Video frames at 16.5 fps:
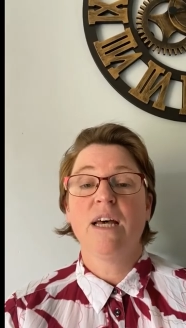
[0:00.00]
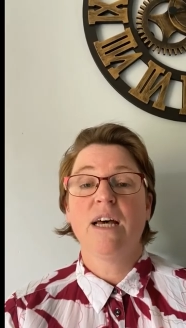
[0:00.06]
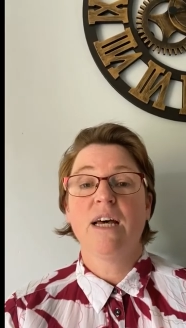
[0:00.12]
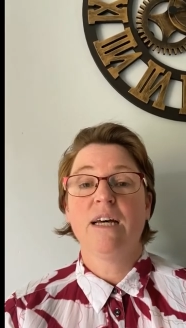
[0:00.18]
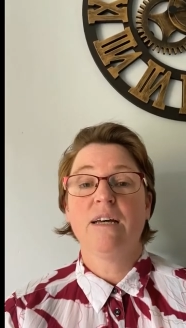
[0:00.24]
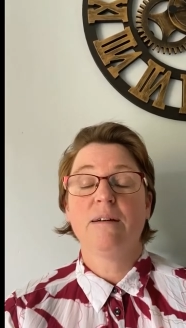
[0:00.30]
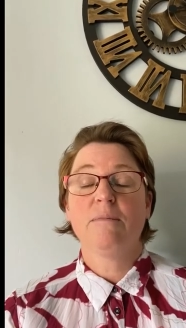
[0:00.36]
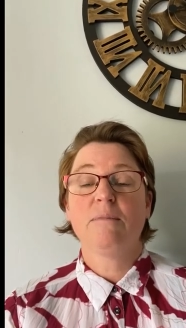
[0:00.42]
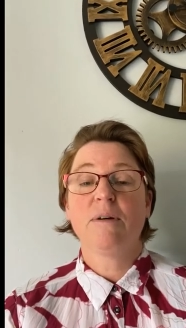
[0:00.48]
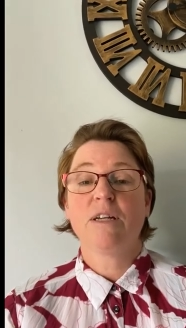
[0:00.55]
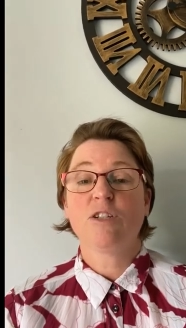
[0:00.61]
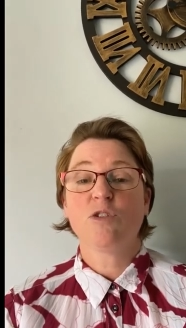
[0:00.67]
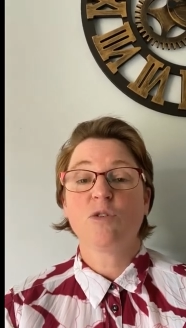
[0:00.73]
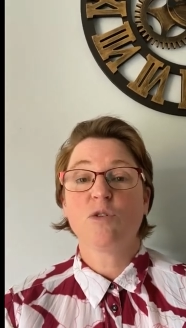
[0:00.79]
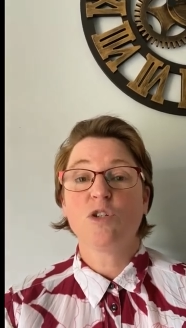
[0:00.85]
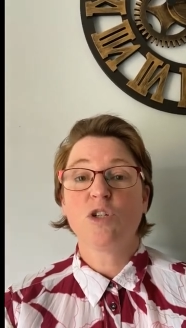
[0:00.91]

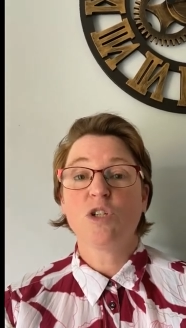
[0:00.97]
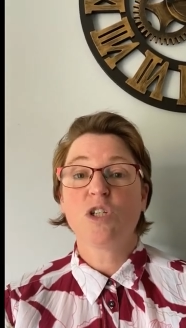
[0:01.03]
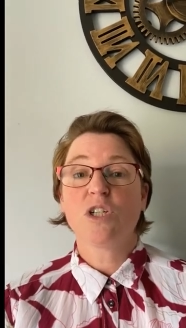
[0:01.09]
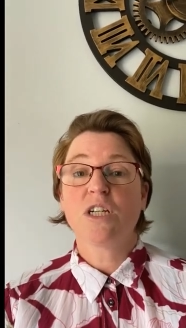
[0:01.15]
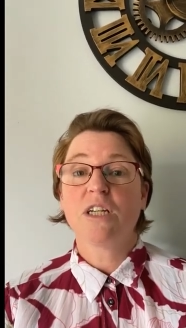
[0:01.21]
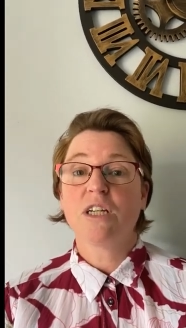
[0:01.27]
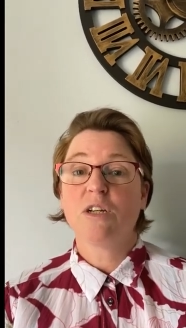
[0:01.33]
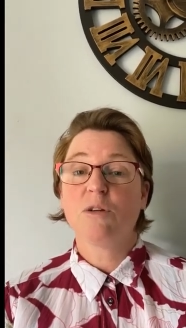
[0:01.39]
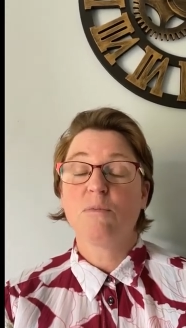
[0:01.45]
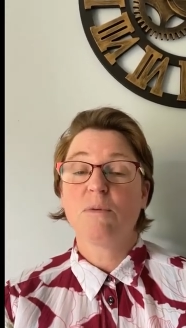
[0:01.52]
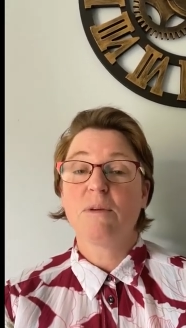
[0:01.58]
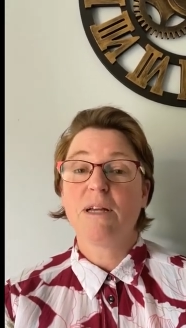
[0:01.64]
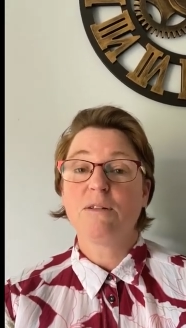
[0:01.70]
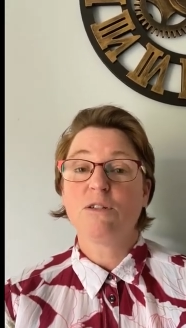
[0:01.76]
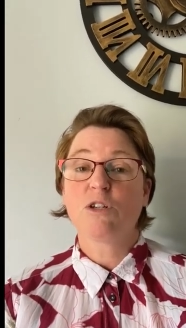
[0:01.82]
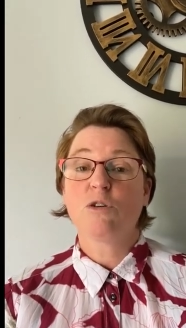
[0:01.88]
So you'll be
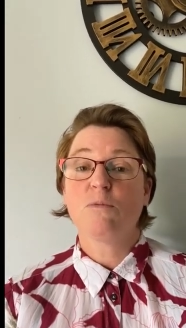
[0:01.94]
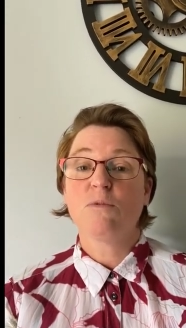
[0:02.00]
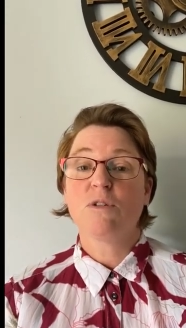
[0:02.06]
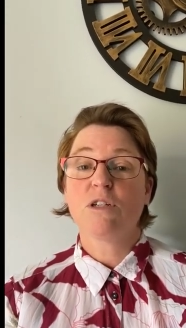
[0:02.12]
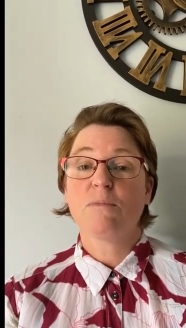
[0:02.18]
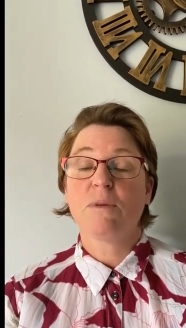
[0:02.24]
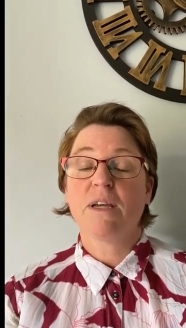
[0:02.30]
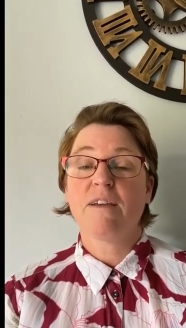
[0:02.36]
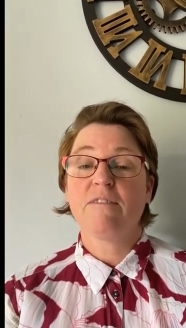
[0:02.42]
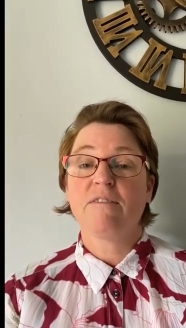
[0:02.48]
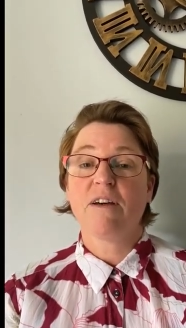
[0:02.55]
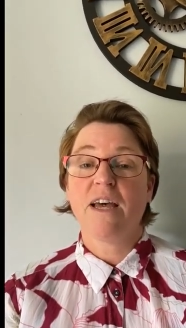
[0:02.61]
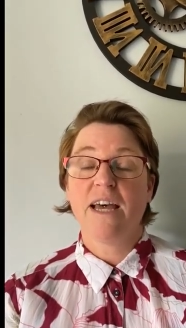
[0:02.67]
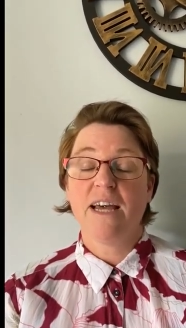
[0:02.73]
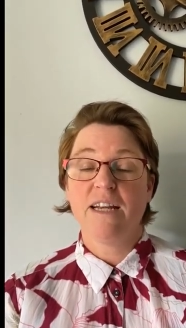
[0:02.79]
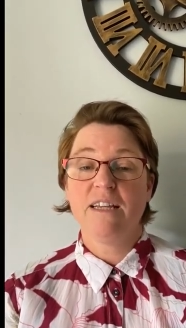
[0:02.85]
able to come to me for
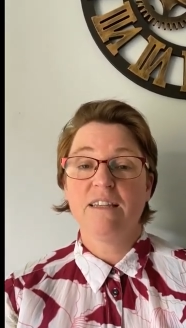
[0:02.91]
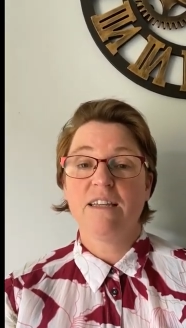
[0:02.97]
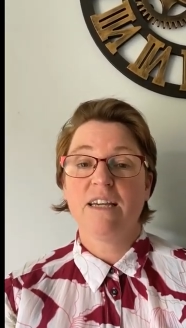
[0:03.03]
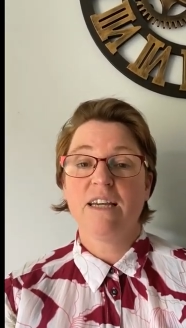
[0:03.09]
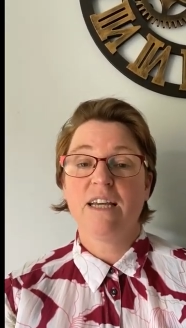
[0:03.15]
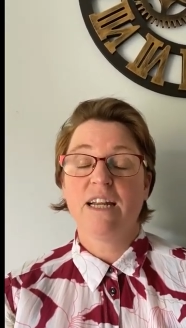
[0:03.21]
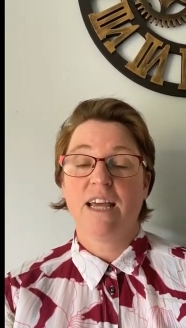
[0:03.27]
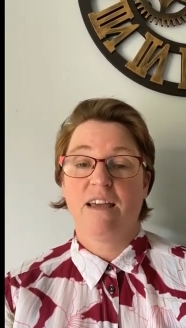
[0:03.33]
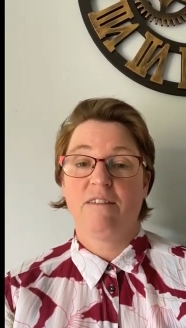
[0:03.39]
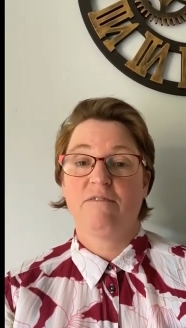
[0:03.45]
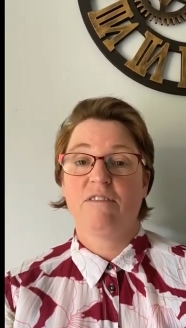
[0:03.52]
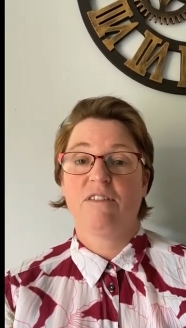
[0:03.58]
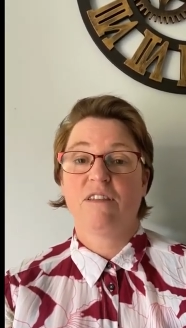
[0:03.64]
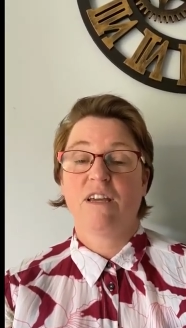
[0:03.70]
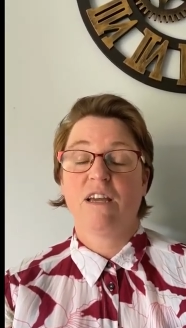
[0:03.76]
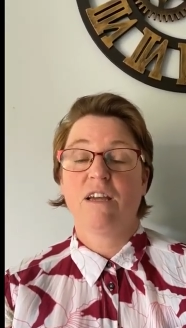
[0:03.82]
anything and
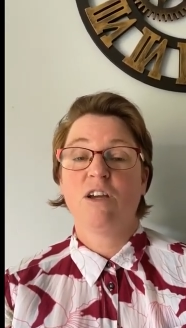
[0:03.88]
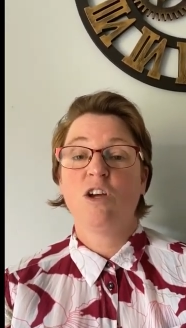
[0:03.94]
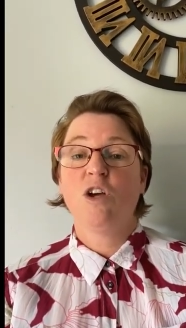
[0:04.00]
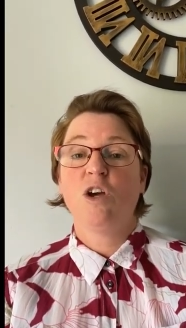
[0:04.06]
everything.